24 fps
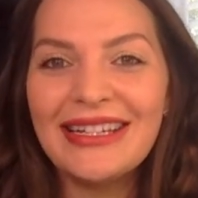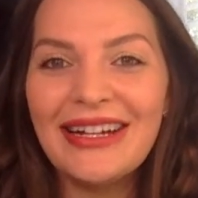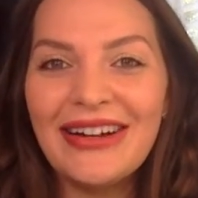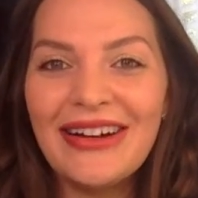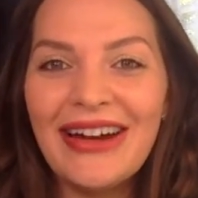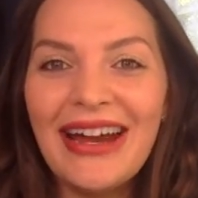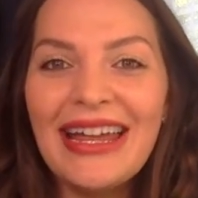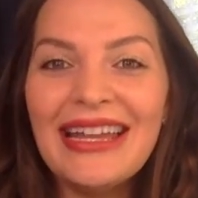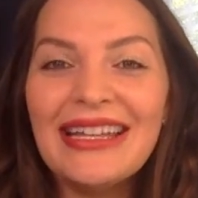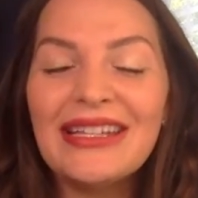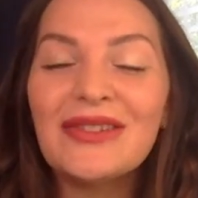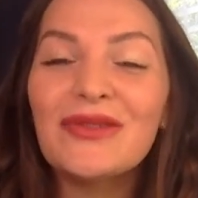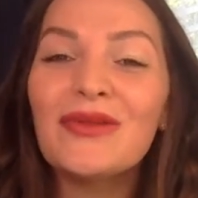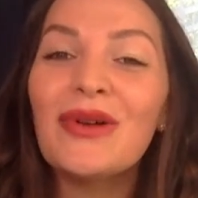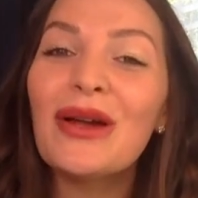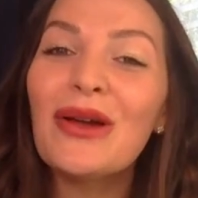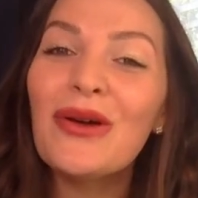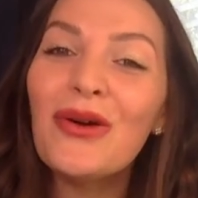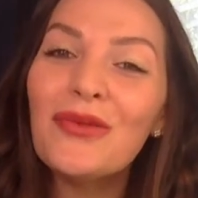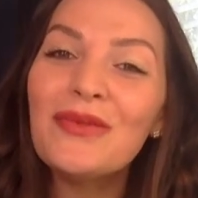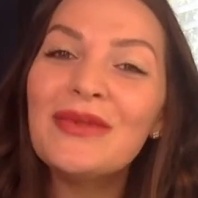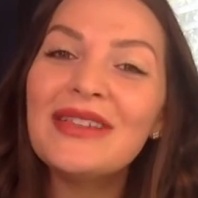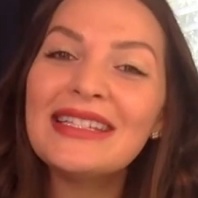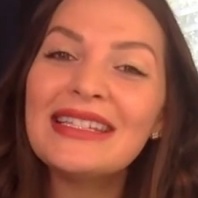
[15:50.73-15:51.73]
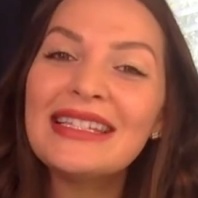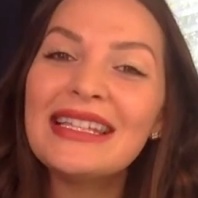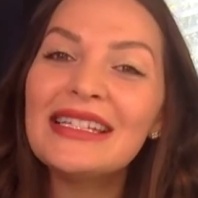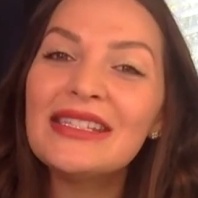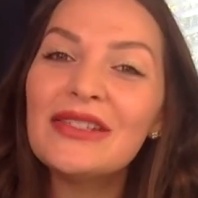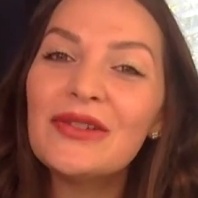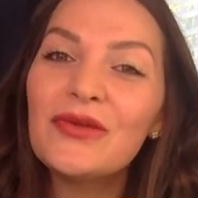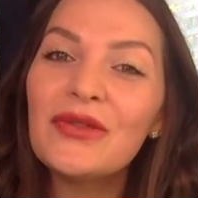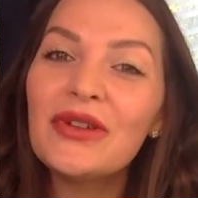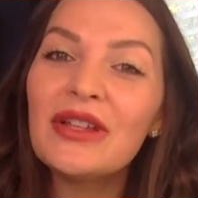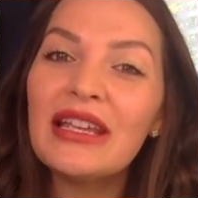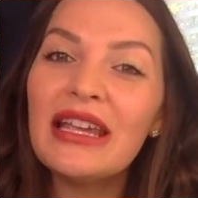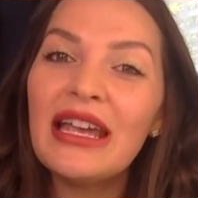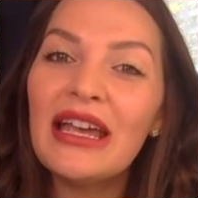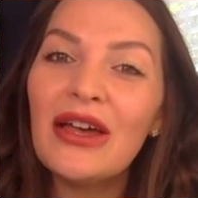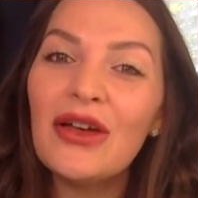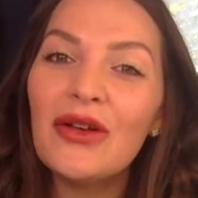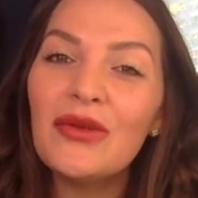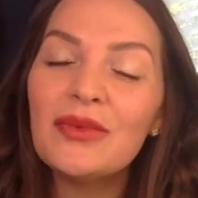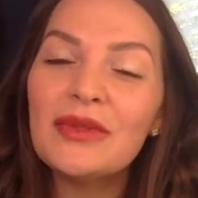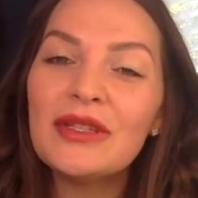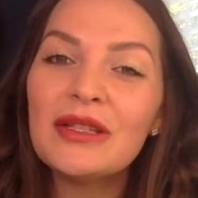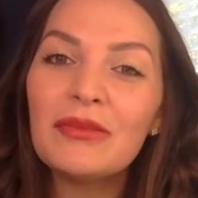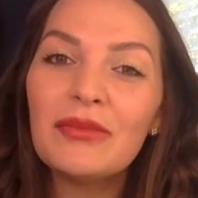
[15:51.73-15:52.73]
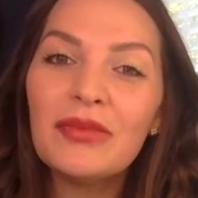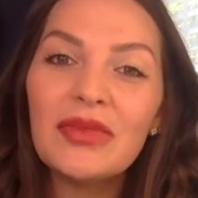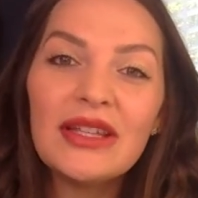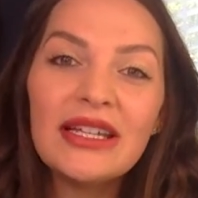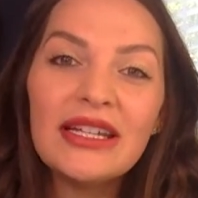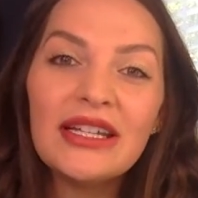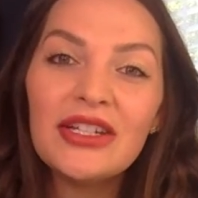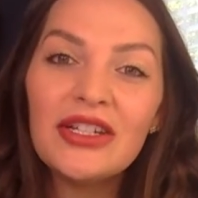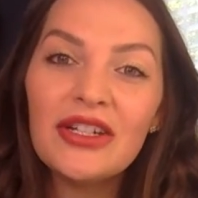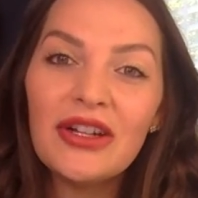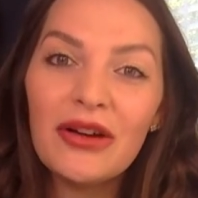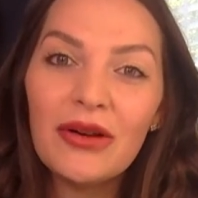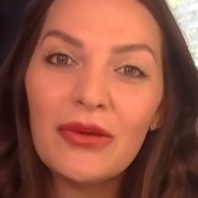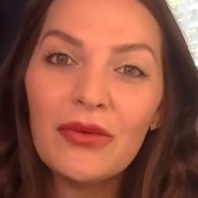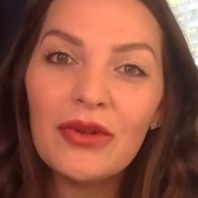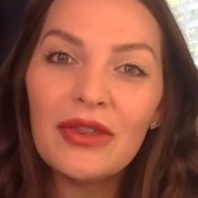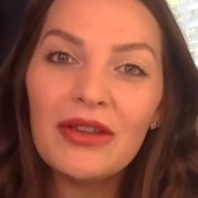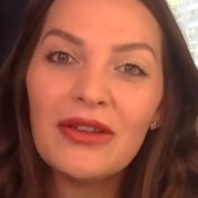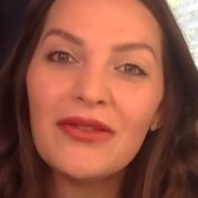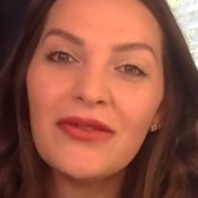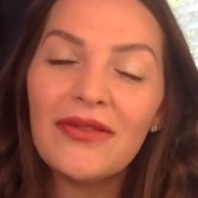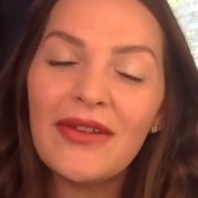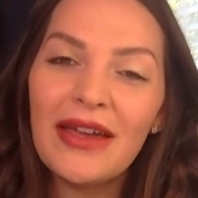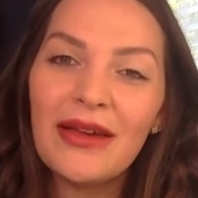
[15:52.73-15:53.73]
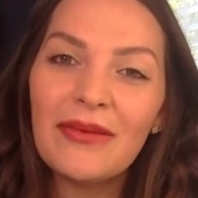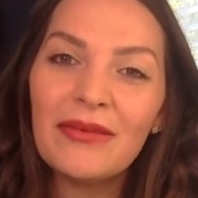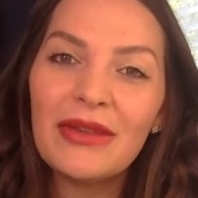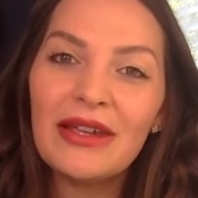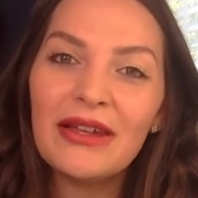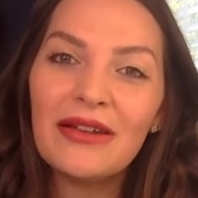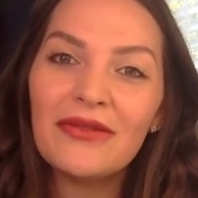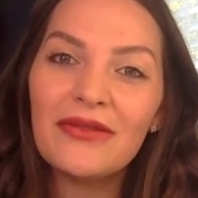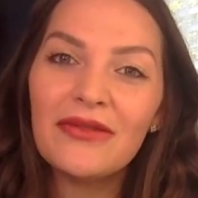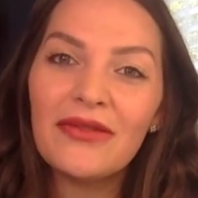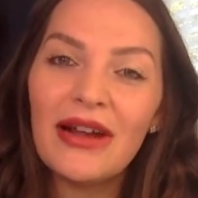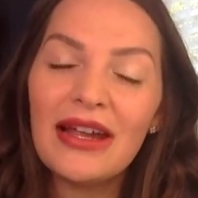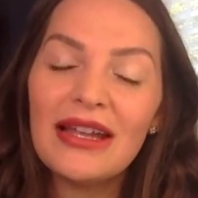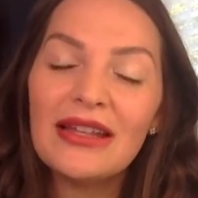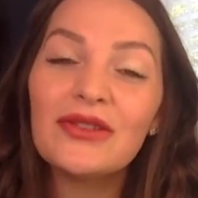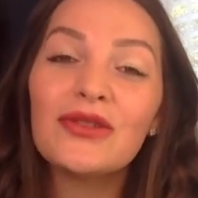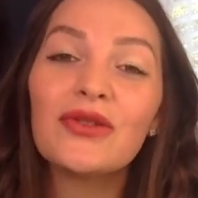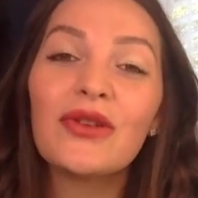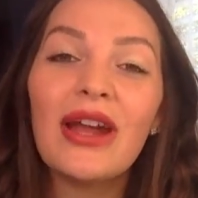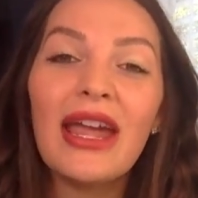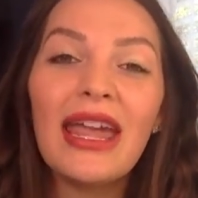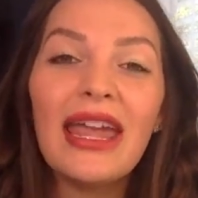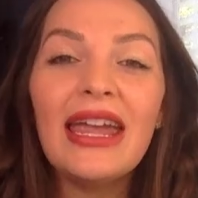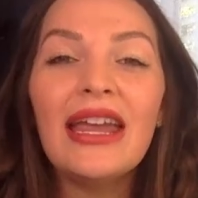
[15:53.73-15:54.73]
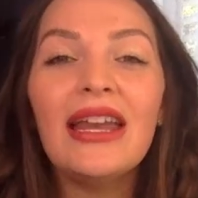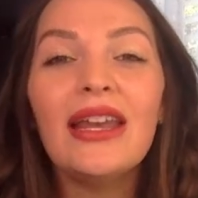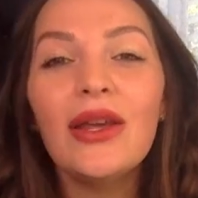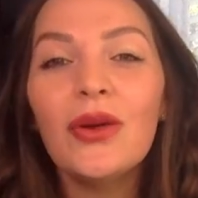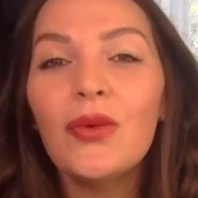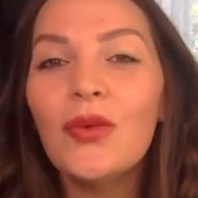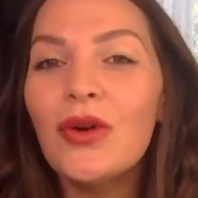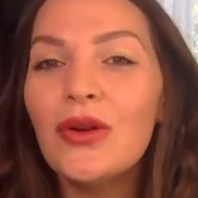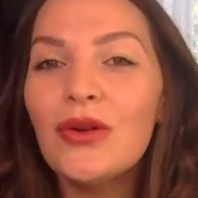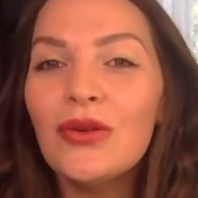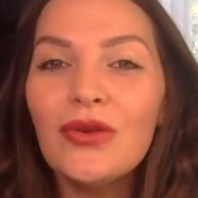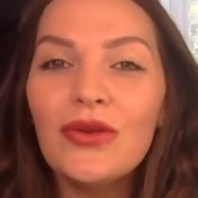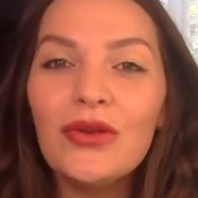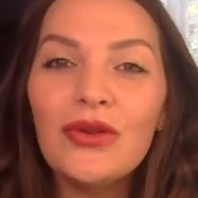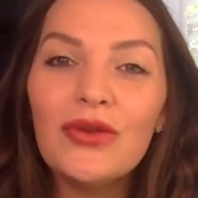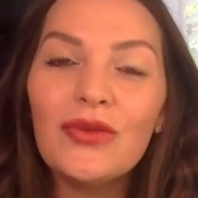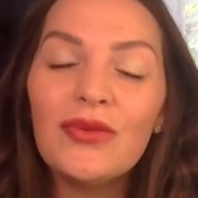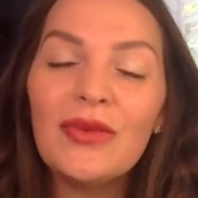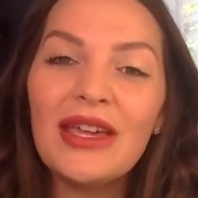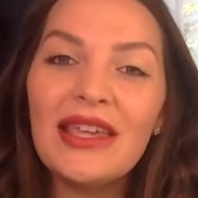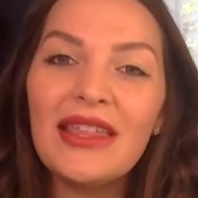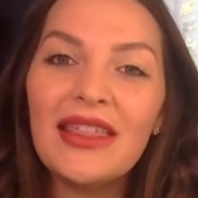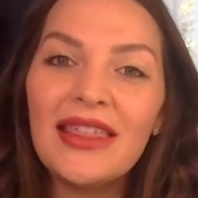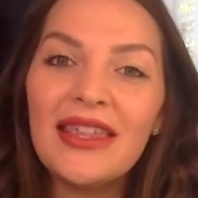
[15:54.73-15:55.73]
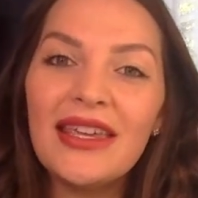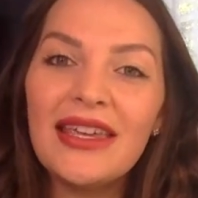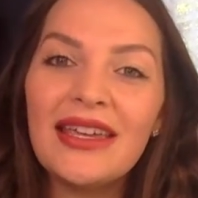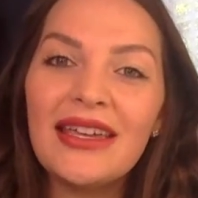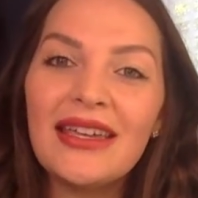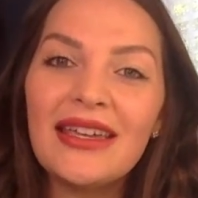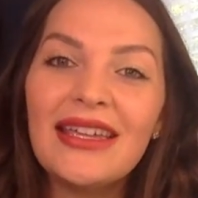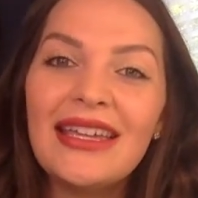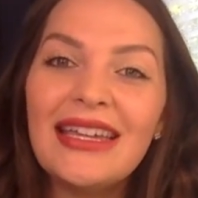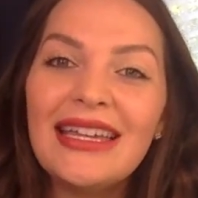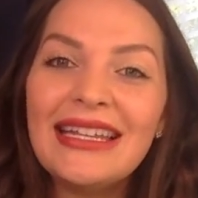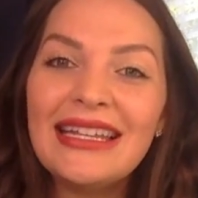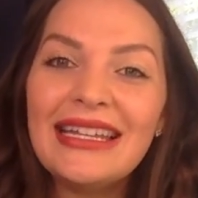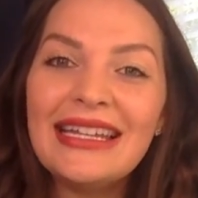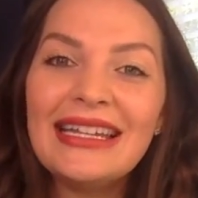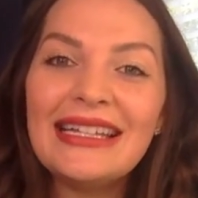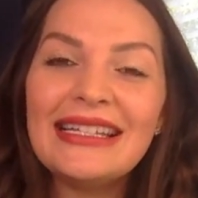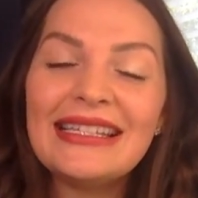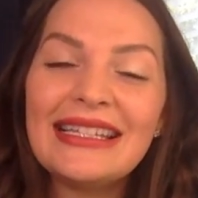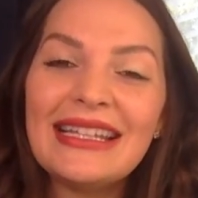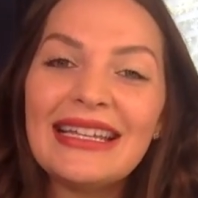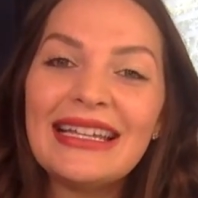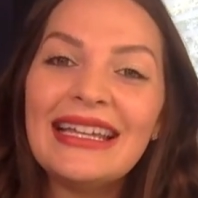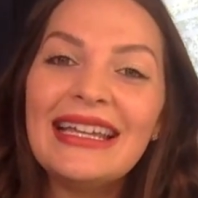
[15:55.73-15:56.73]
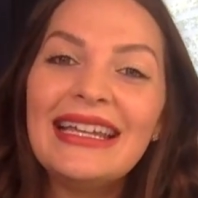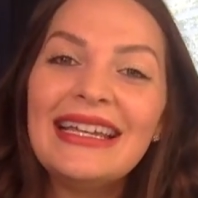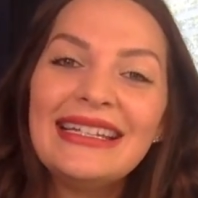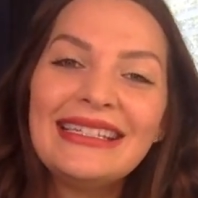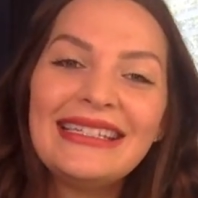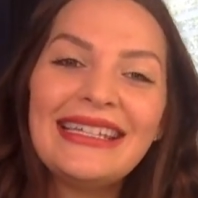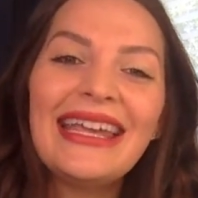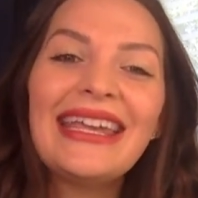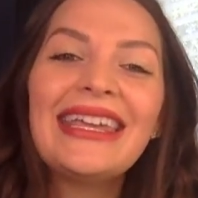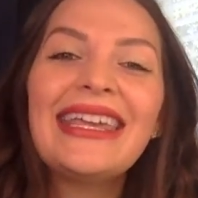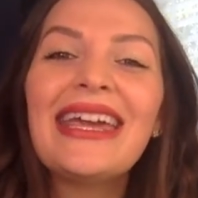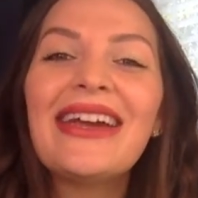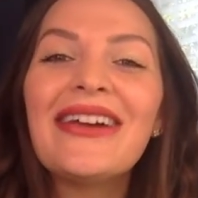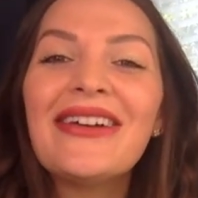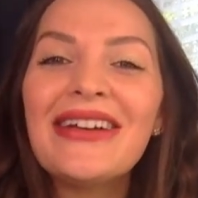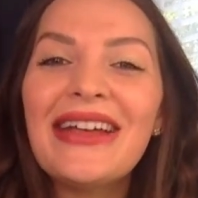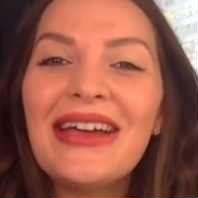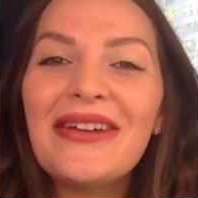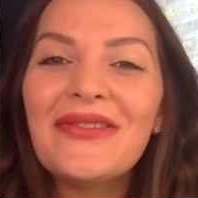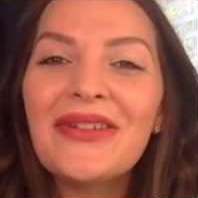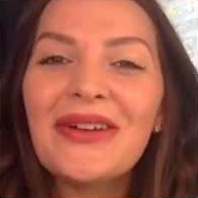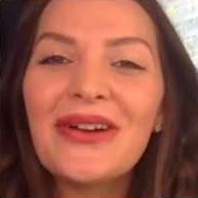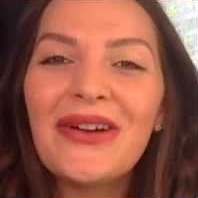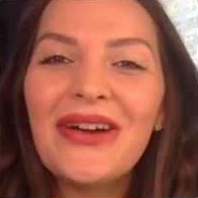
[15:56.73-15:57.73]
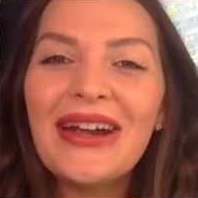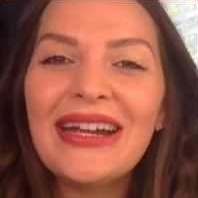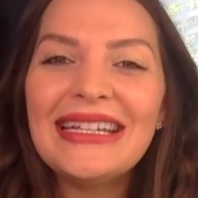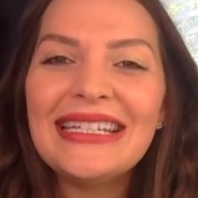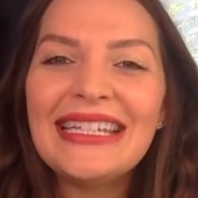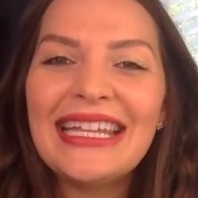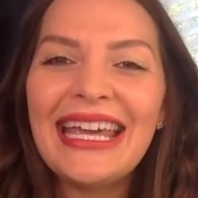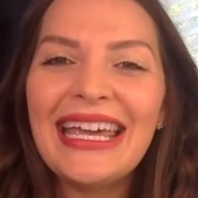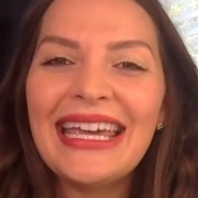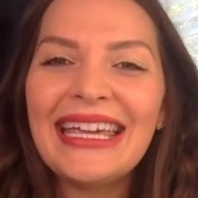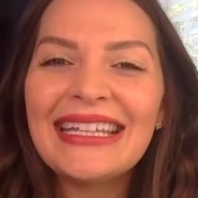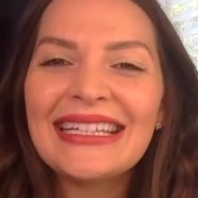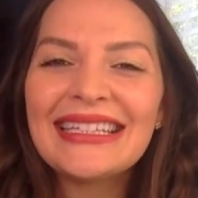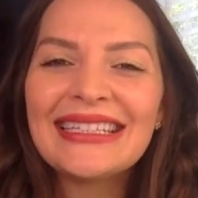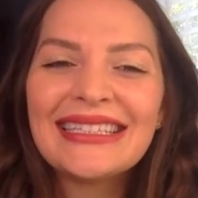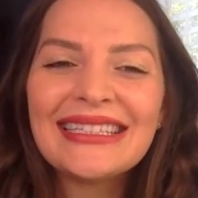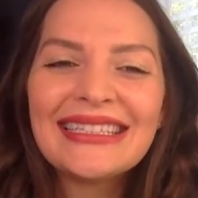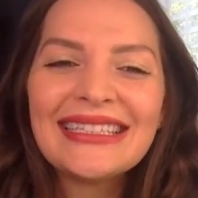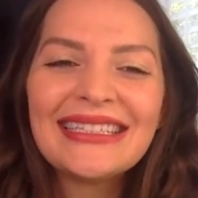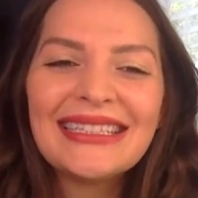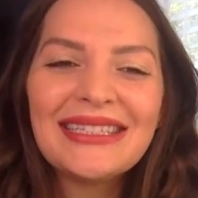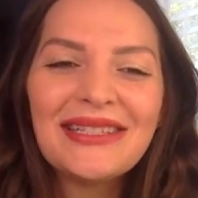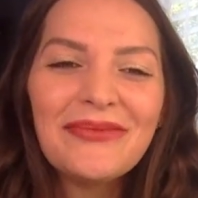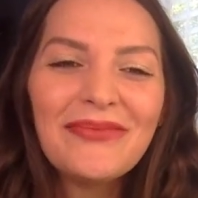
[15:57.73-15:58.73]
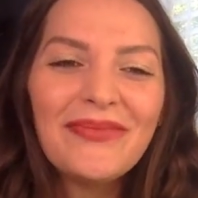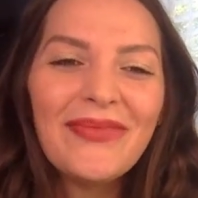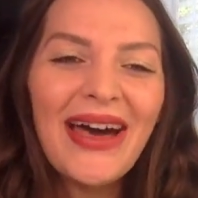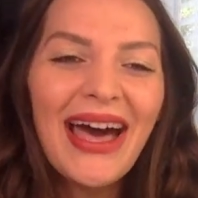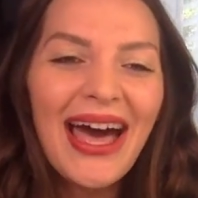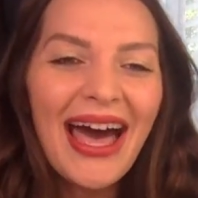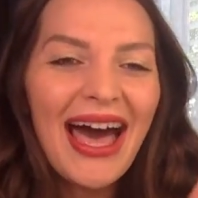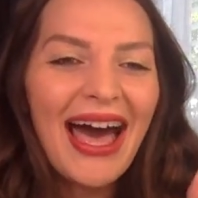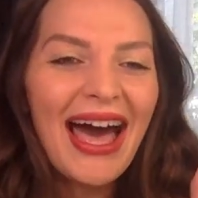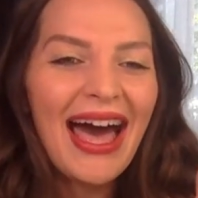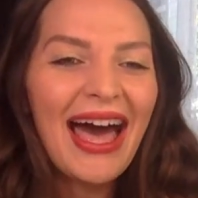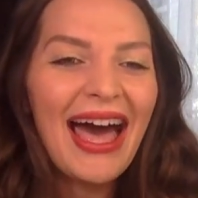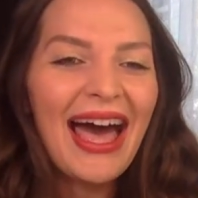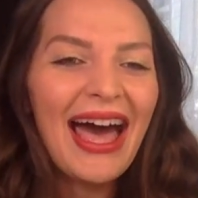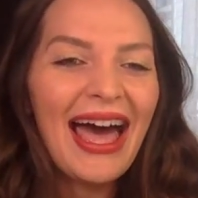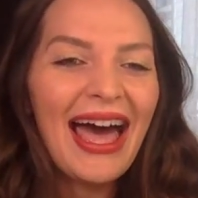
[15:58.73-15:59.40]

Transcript: All right, so I hope this lesson really helps, and please share it with your family and friends or anyone who you may think needs it. Take care and have a great day. Bye.